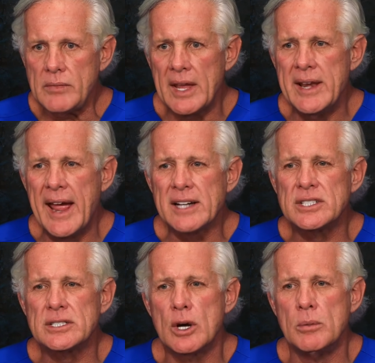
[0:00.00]
An
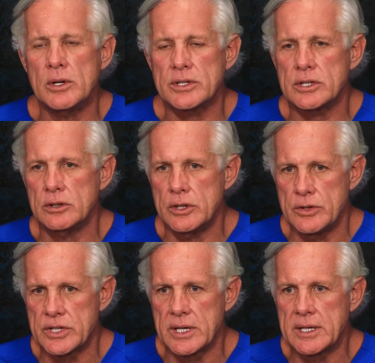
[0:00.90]
exosomal
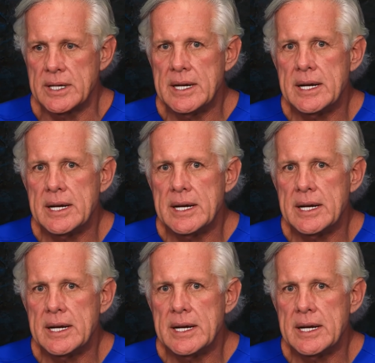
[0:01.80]
solution